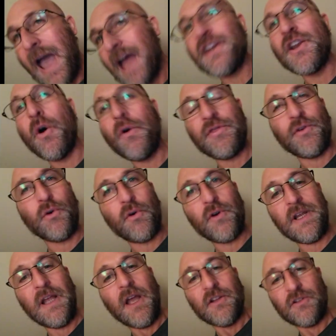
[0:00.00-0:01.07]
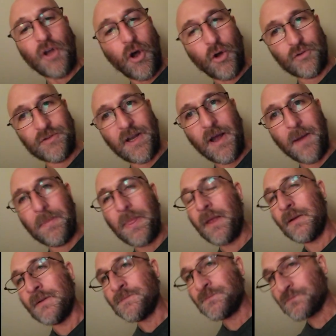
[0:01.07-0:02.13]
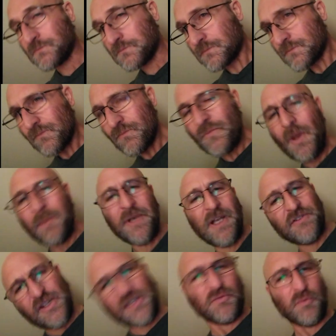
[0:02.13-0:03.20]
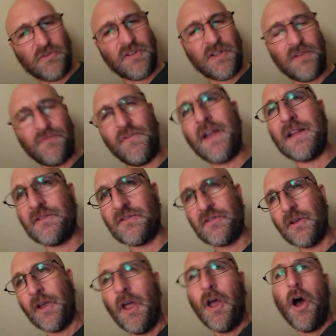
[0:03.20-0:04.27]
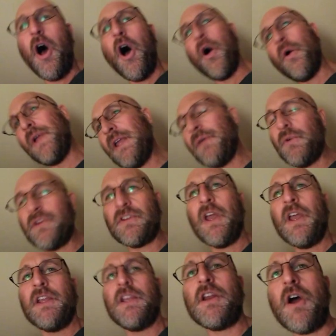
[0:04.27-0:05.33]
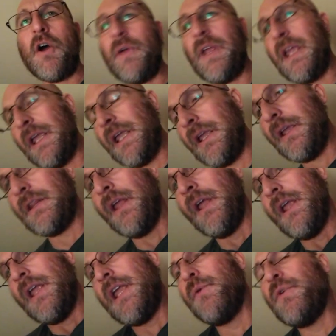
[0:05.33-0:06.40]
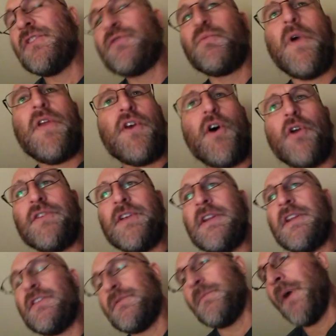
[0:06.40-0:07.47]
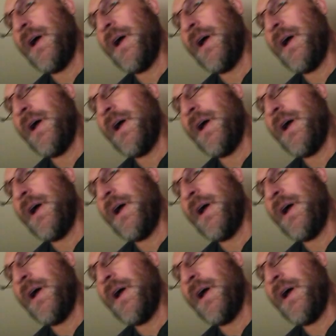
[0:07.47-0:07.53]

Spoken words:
had no authority to hold it up, because this was a defense. Oh, he was, he was withholding this